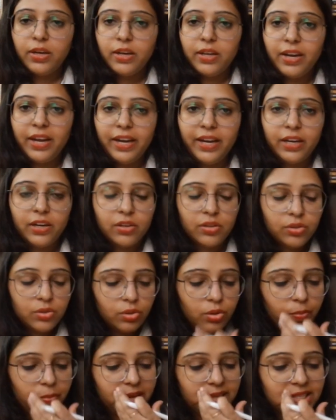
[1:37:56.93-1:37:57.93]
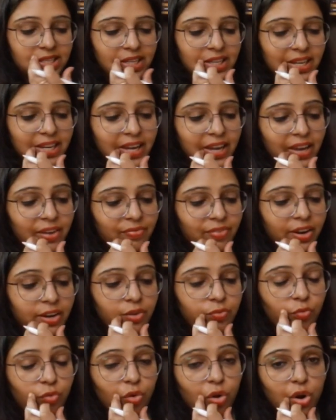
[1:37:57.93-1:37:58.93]
right? So basically, if I
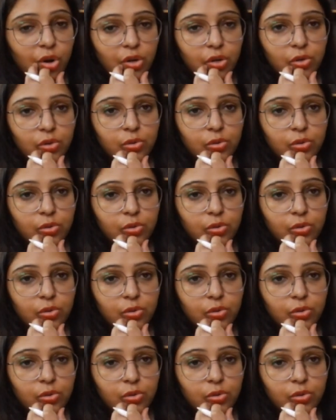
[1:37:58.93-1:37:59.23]
want